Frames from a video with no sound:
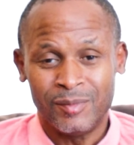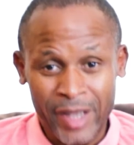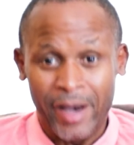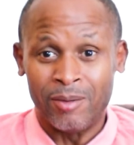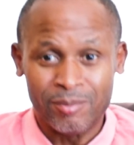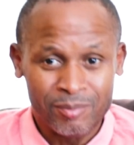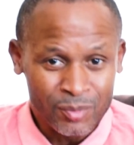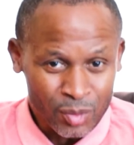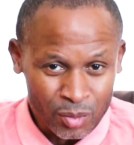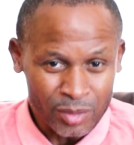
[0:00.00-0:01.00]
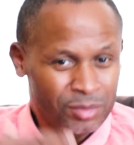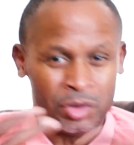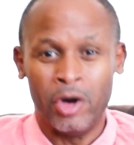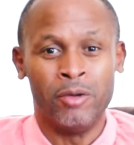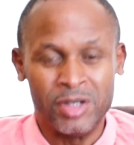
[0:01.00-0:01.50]
Now,
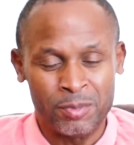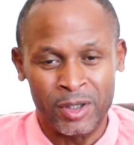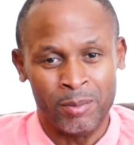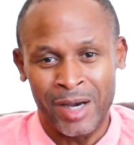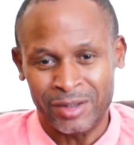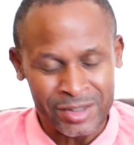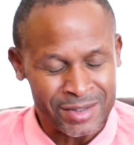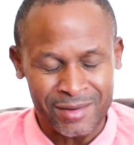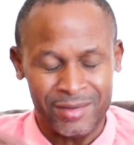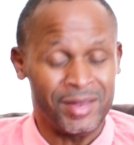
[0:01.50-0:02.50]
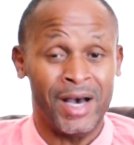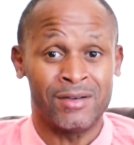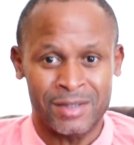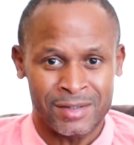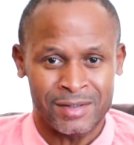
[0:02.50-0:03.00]
you heard me speak about this
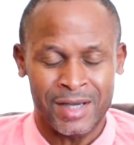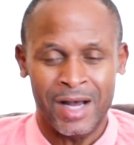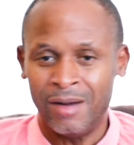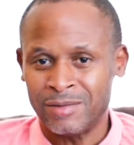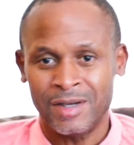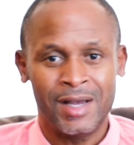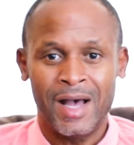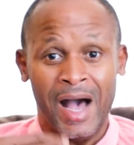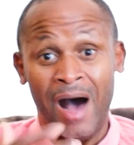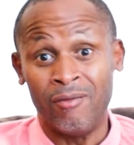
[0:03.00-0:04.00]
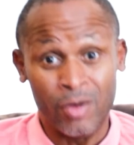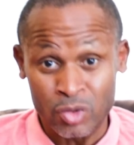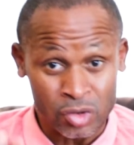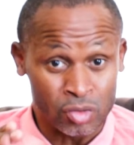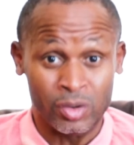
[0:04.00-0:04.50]
thousands of times. Our
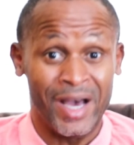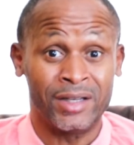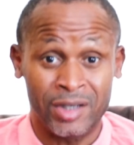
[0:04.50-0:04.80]
votes do not